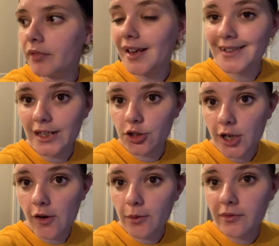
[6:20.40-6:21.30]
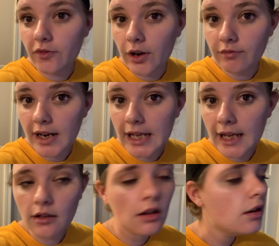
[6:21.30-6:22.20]
and take a shower before I write
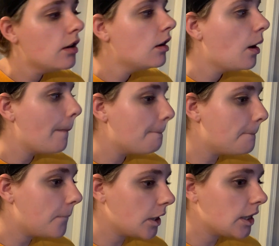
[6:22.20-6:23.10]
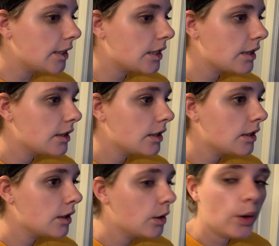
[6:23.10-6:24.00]
again. But
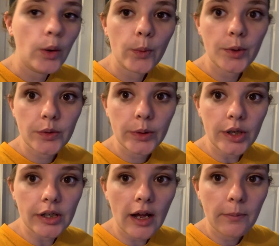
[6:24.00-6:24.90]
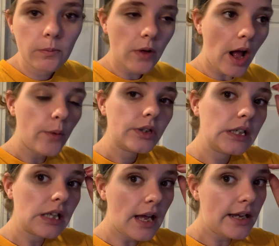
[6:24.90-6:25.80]
we're doing good. I
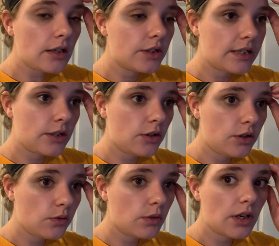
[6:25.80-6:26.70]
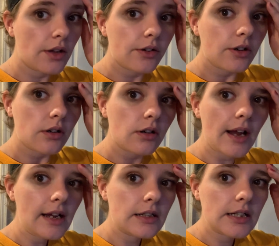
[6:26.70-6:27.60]
would like to do another
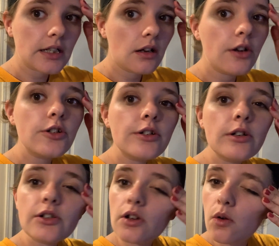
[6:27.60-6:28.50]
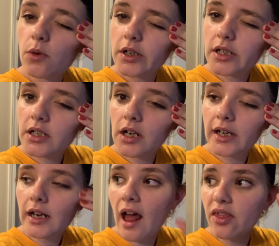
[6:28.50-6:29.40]
1,800 or so words
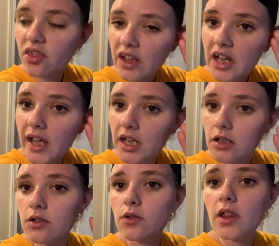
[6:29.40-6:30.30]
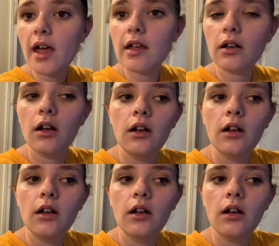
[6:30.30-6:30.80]
tonight. I think I can do that.